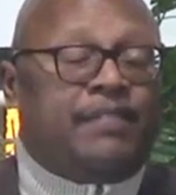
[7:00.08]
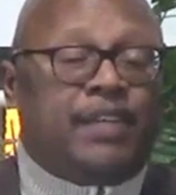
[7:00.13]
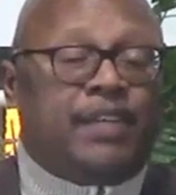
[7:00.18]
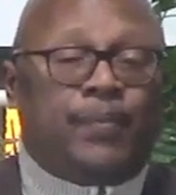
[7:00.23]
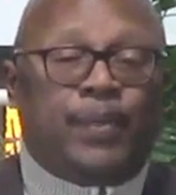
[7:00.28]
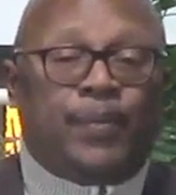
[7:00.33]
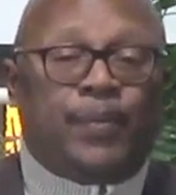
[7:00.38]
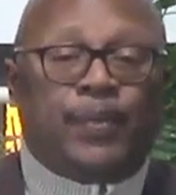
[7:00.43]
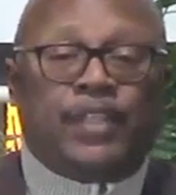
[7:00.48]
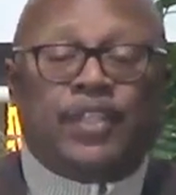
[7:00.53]
did
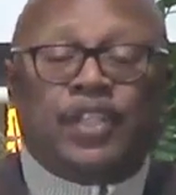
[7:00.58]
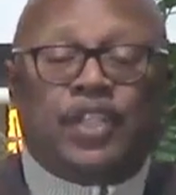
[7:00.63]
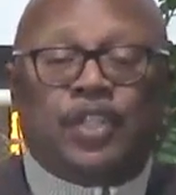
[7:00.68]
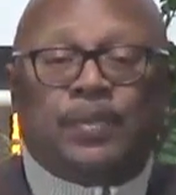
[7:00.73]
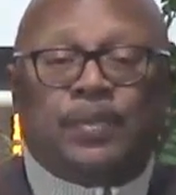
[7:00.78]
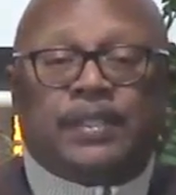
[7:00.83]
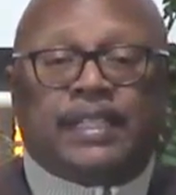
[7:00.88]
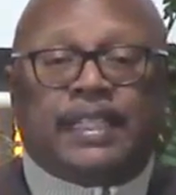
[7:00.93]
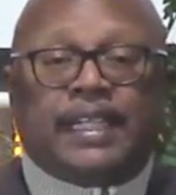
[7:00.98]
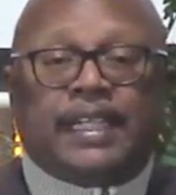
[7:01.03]
we really know
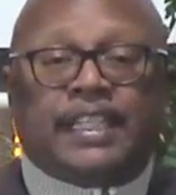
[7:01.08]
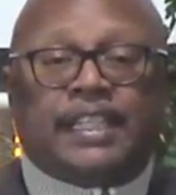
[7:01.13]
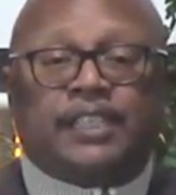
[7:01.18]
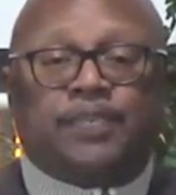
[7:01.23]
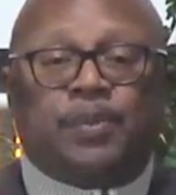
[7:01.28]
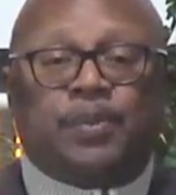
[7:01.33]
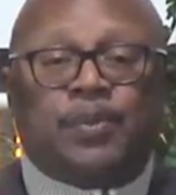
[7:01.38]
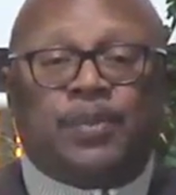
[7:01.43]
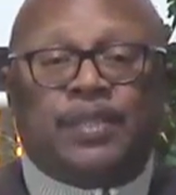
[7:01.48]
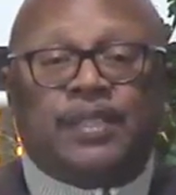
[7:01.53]
what the
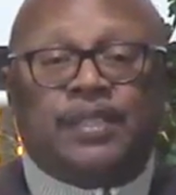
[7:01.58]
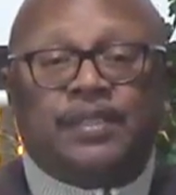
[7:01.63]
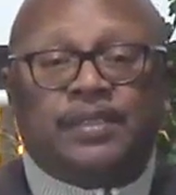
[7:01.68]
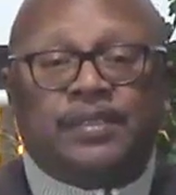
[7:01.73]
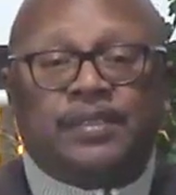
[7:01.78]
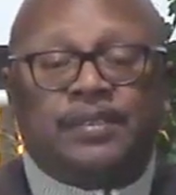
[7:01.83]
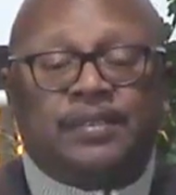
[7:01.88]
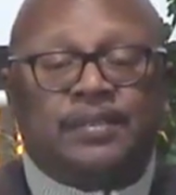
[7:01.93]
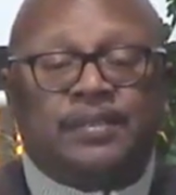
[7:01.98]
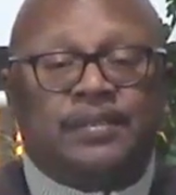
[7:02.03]
gospel
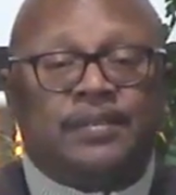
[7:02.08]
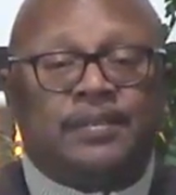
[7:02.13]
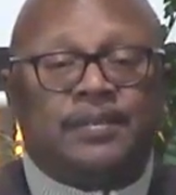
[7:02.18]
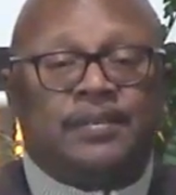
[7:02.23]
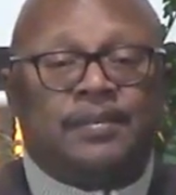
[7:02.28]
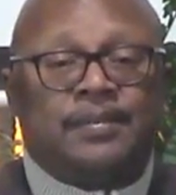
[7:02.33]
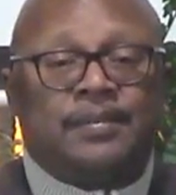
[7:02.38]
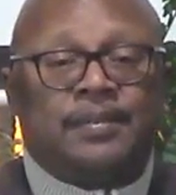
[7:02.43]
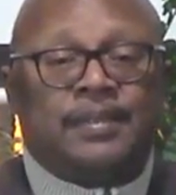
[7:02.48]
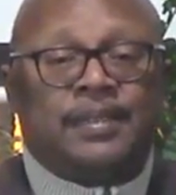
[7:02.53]
was?
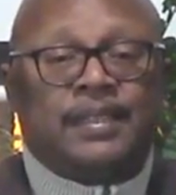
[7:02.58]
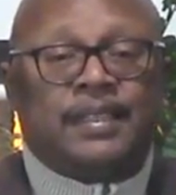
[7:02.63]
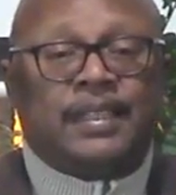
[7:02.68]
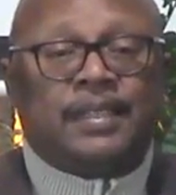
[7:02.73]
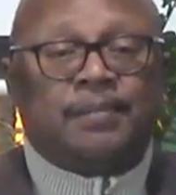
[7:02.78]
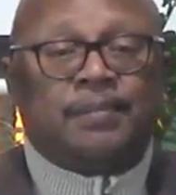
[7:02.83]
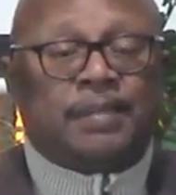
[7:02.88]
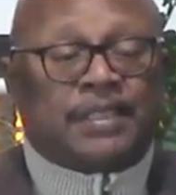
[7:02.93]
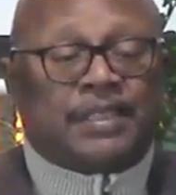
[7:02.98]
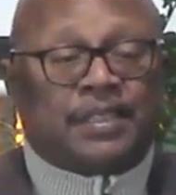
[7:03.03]

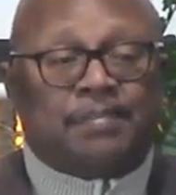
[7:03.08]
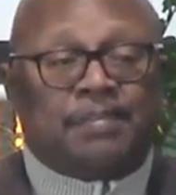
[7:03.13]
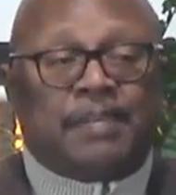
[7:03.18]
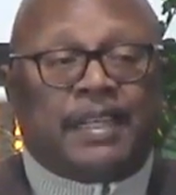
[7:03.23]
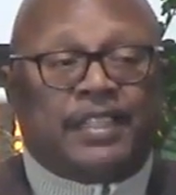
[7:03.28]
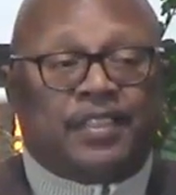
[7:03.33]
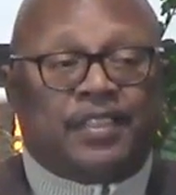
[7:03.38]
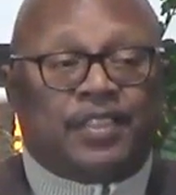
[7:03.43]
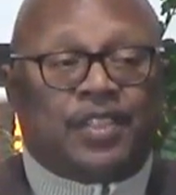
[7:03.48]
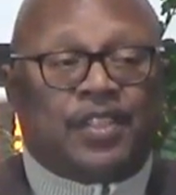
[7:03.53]
But
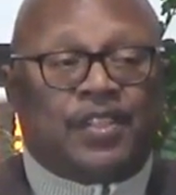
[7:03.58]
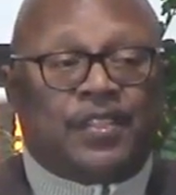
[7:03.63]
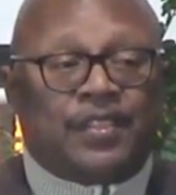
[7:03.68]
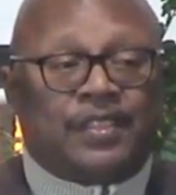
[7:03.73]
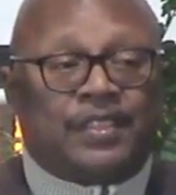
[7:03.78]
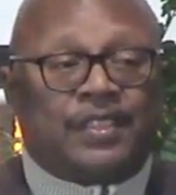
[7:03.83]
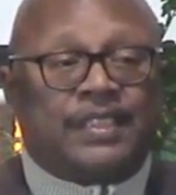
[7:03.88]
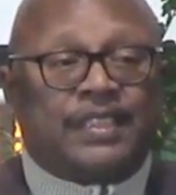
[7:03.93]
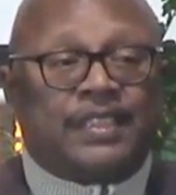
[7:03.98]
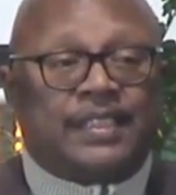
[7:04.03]
somebody taught
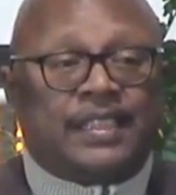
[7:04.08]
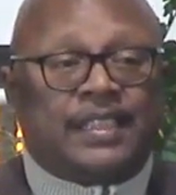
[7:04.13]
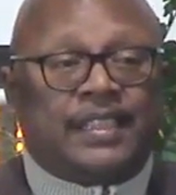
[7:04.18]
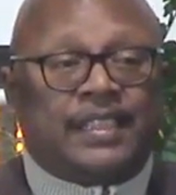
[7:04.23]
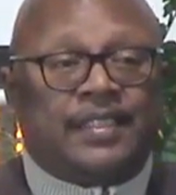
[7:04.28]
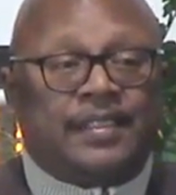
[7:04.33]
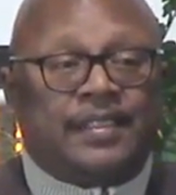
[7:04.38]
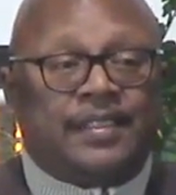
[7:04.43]
us, didn't it?